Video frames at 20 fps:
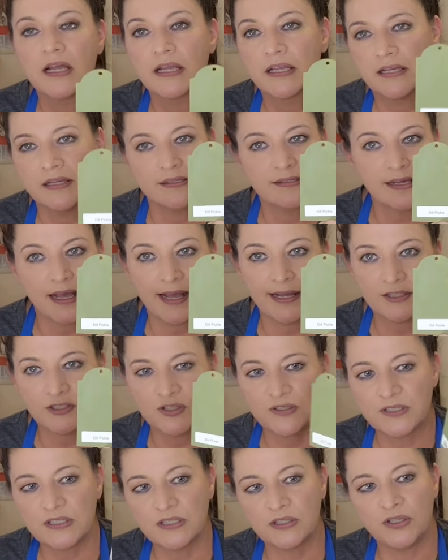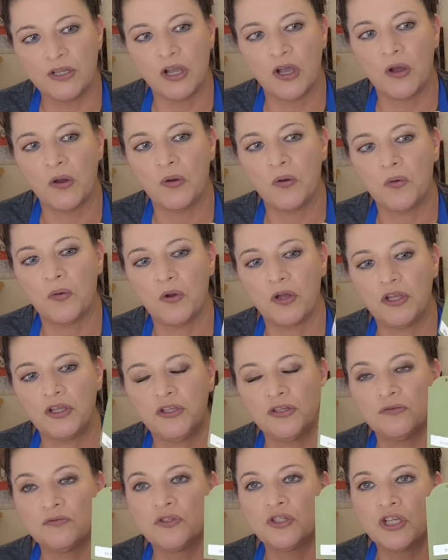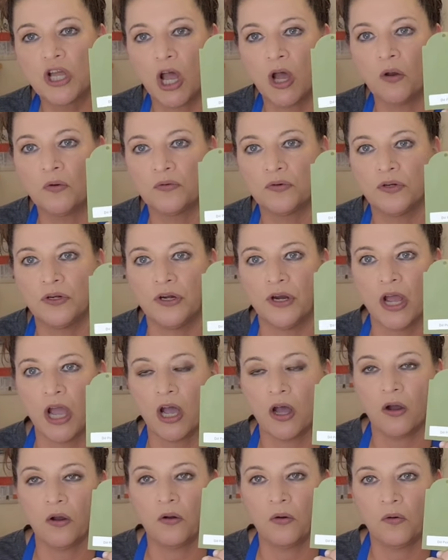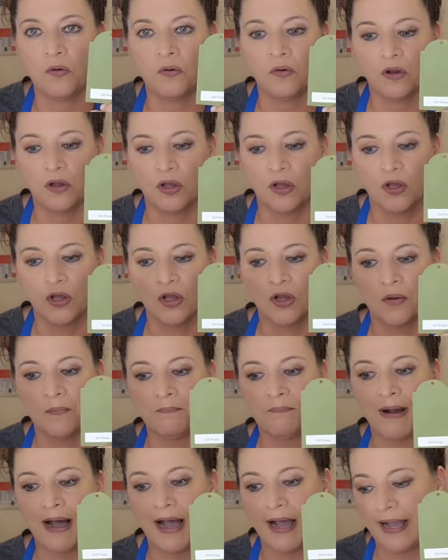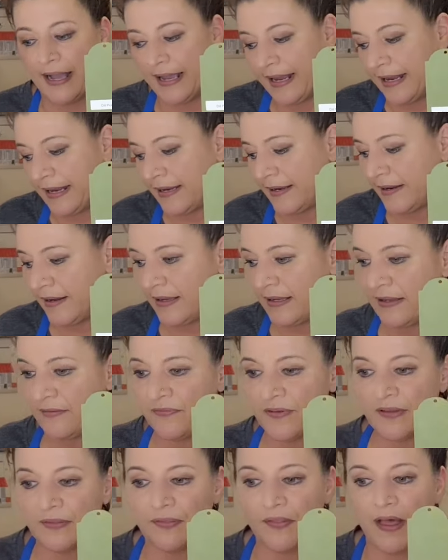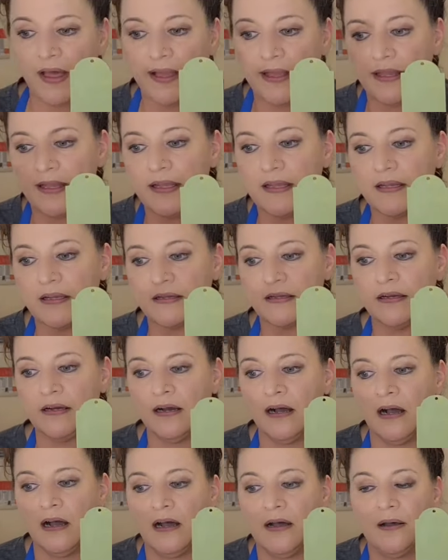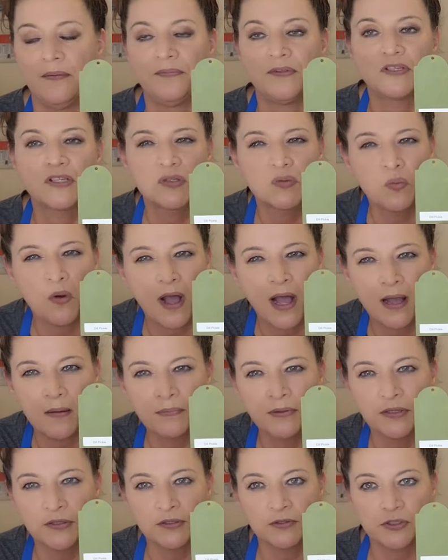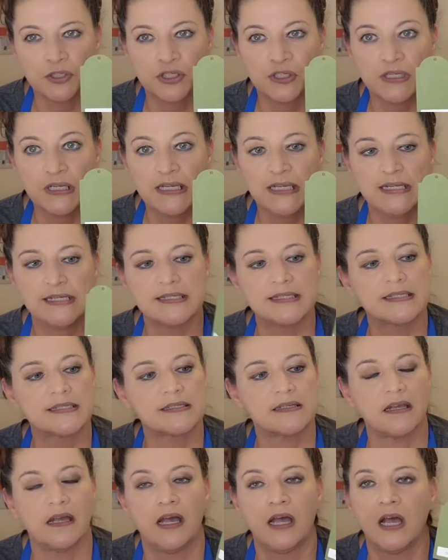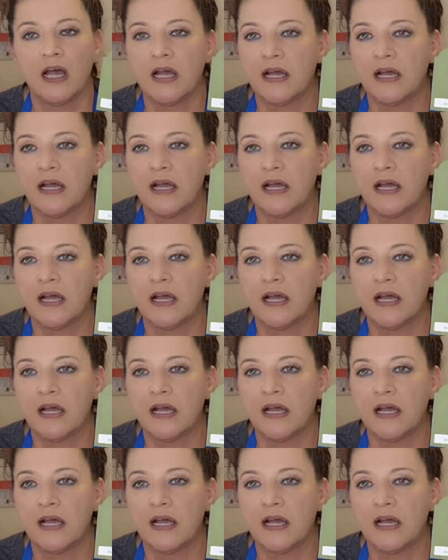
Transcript: Because I just, you know, you don't know by even like uh, the swab little sheets